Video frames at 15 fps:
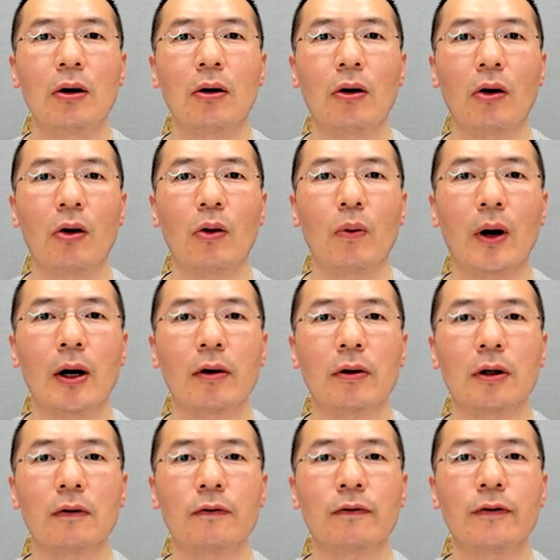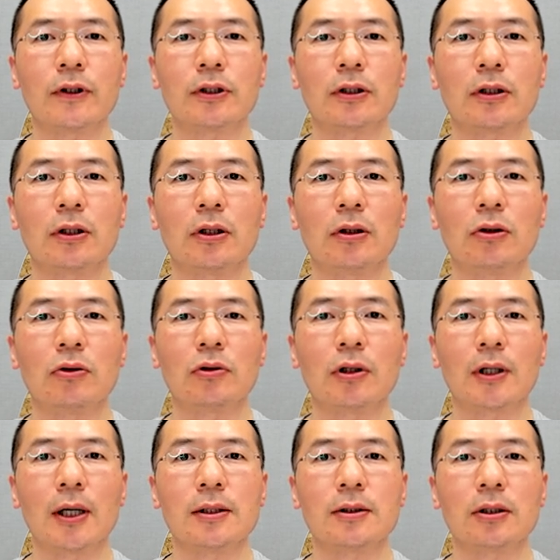all while efficiently
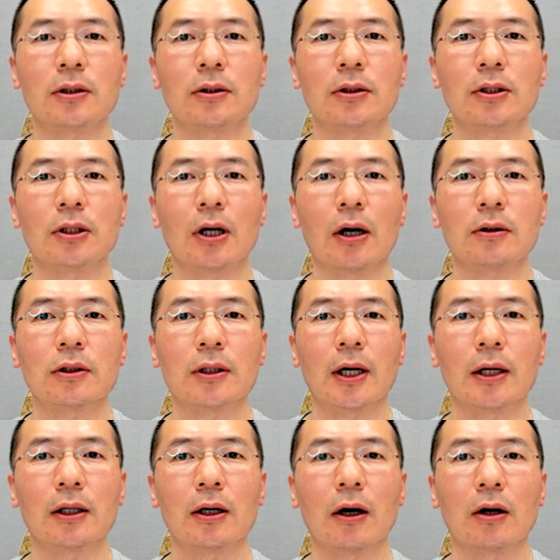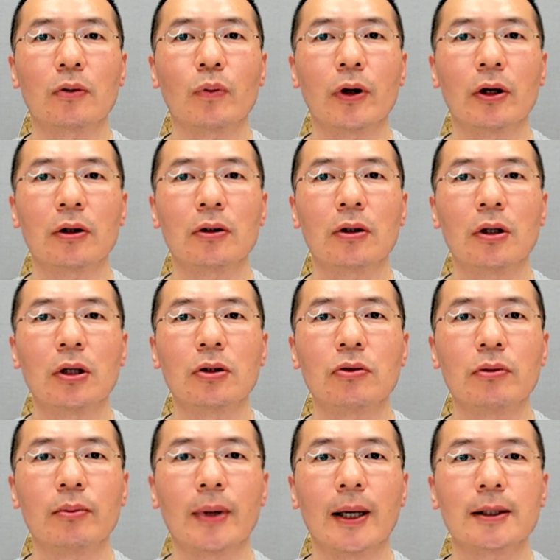utilizing the underlying hardware
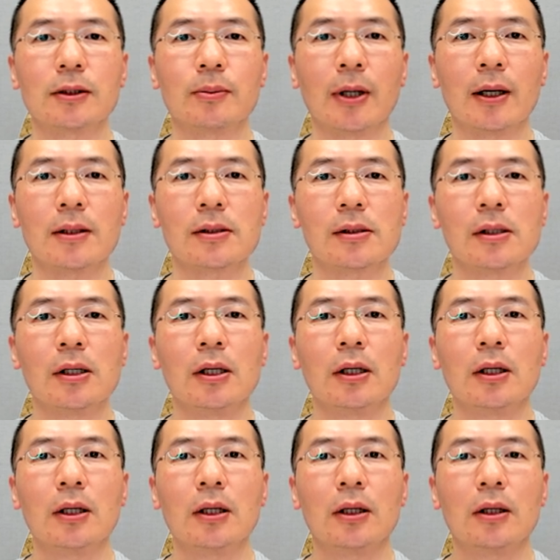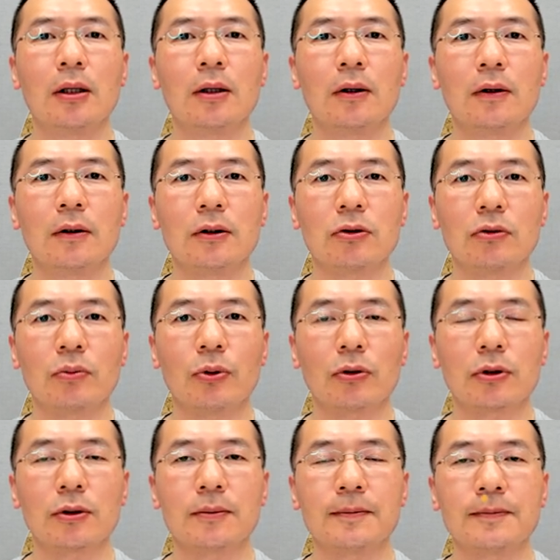to maximize throughput.